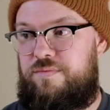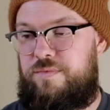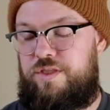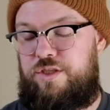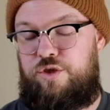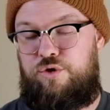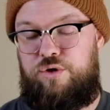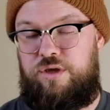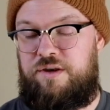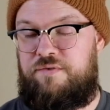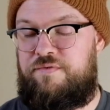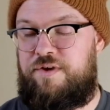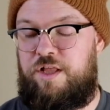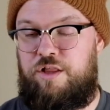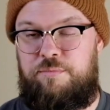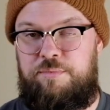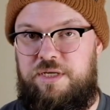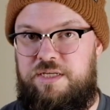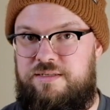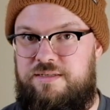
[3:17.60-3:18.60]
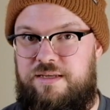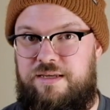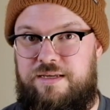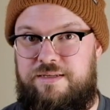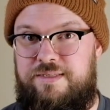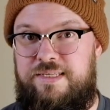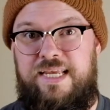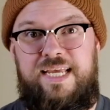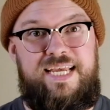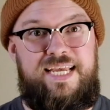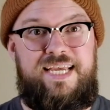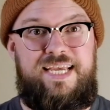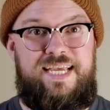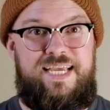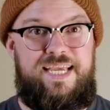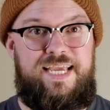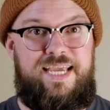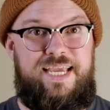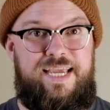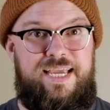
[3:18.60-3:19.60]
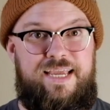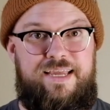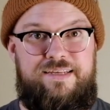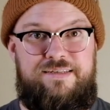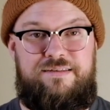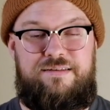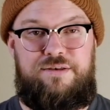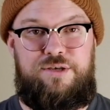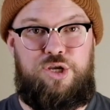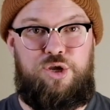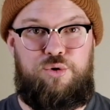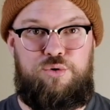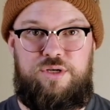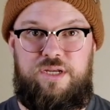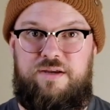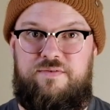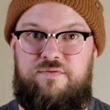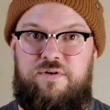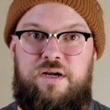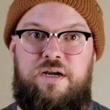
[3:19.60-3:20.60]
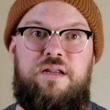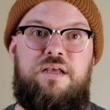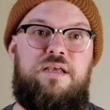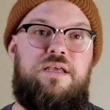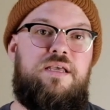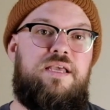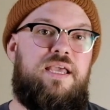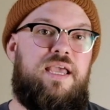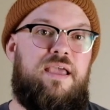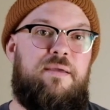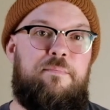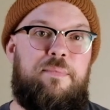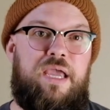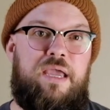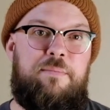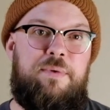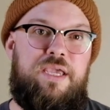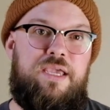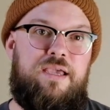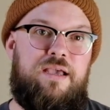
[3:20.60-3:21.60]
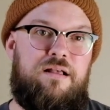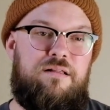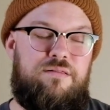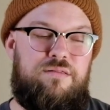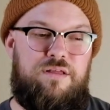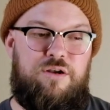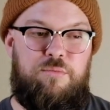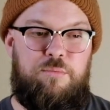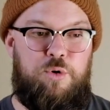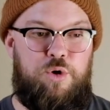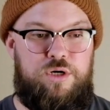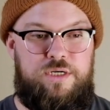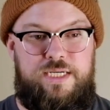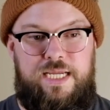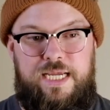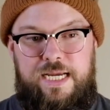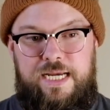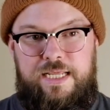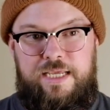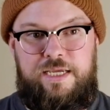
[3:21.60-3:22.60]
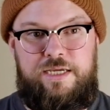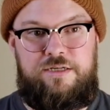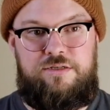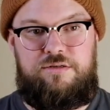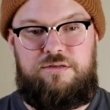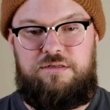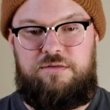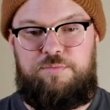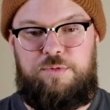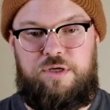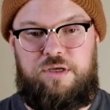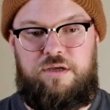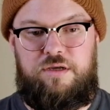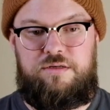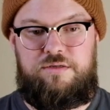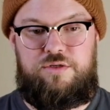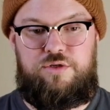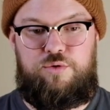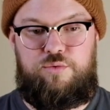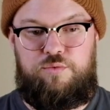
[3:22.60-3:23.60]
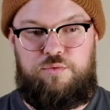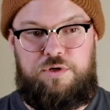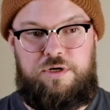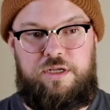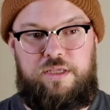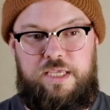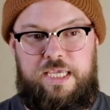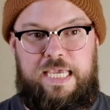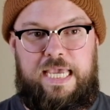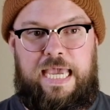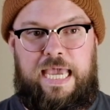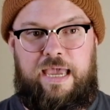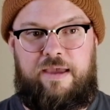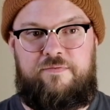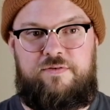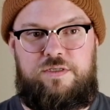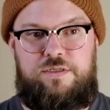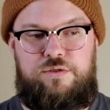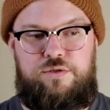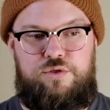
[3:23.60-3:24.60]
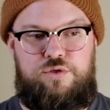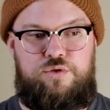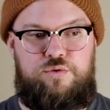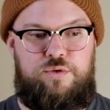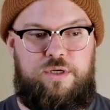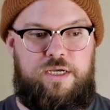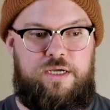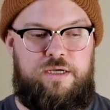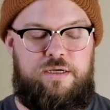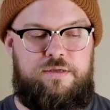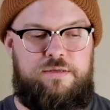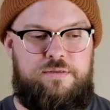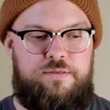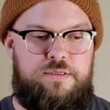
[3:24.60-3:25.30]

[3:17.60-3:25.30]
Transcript: you can develop E6. It's no different. It may be a little more tedious just because you really have to,